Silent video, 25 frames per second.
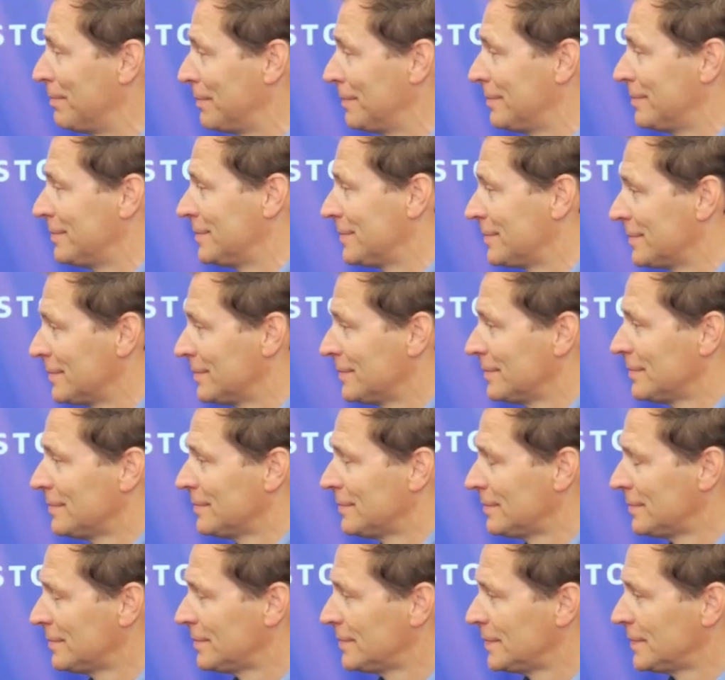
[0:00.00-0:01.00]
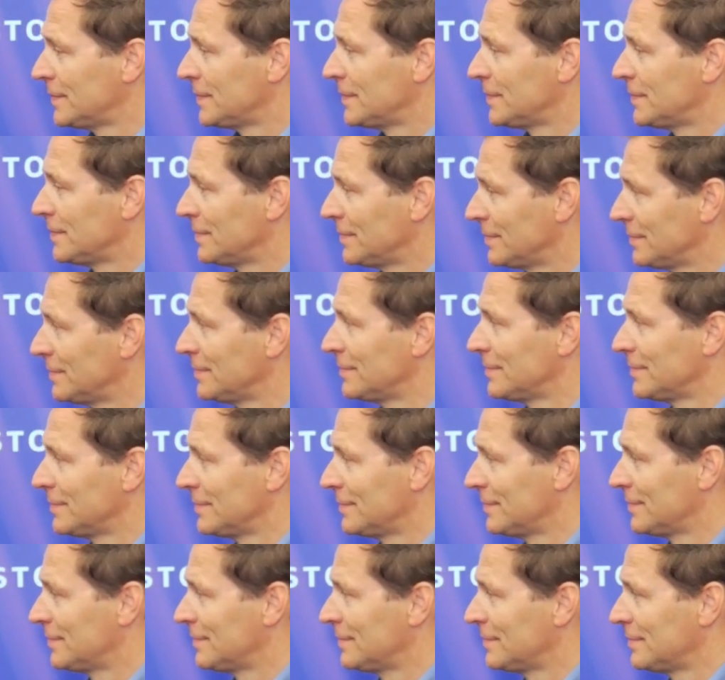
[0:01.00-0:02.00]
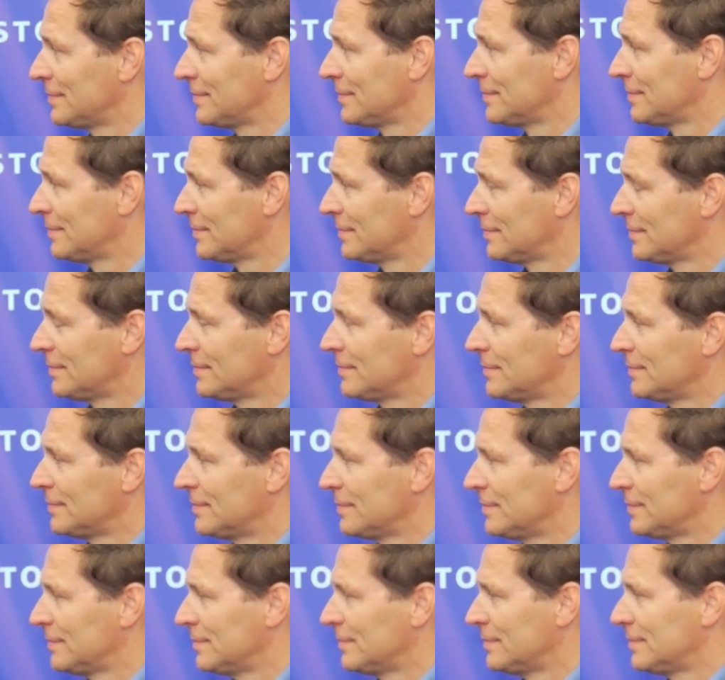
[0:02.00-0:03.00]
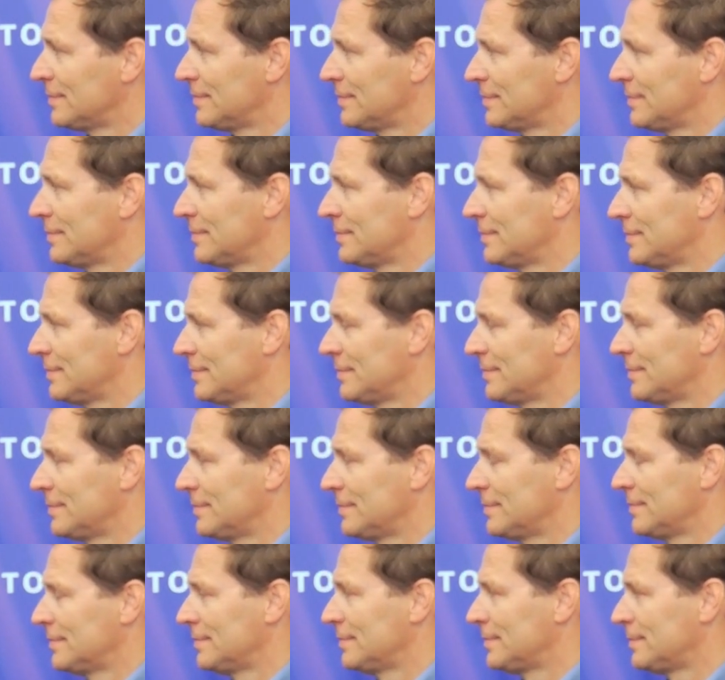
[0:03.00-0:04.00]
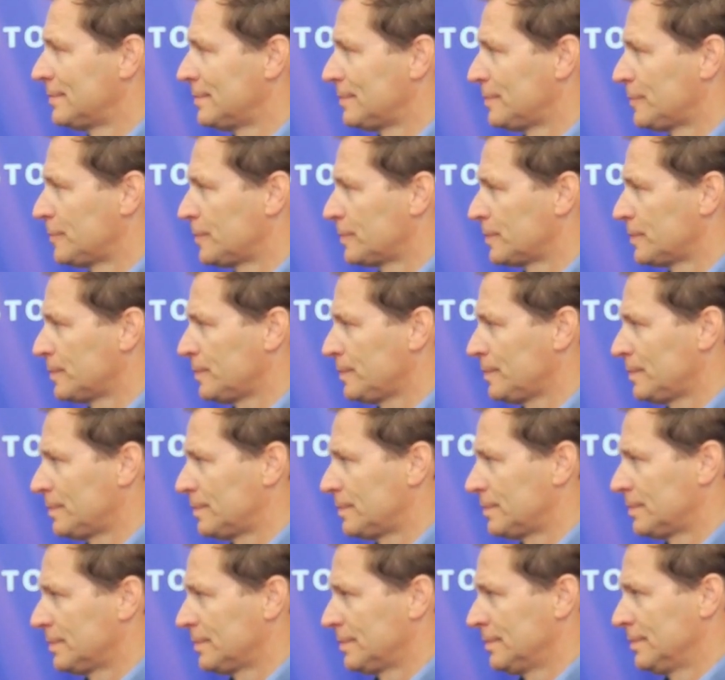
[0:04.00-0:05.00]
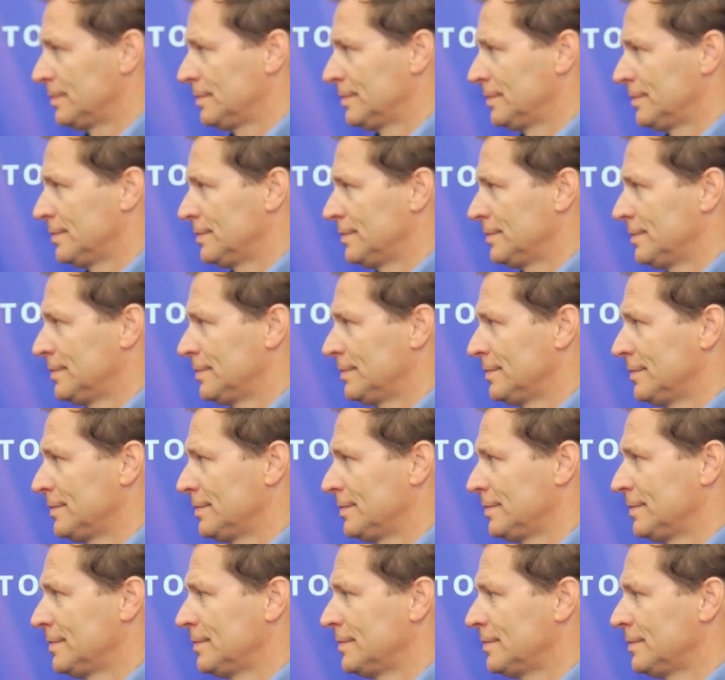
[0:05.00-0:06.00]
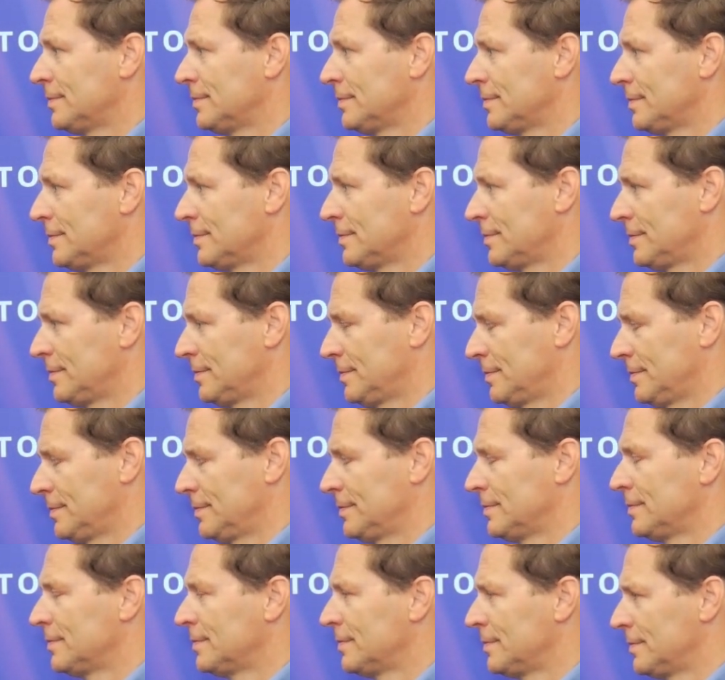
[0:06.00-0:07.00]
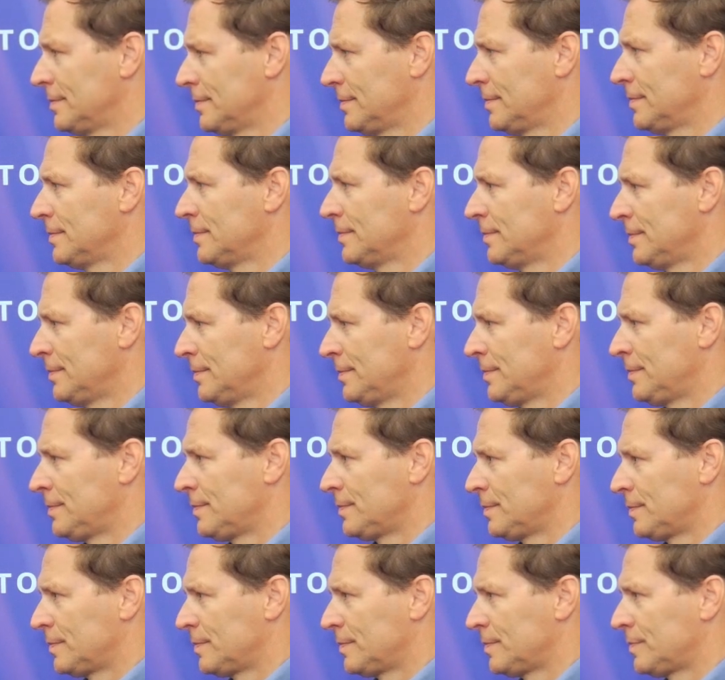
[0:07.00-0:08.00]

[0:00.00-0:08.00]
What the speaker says: (silent)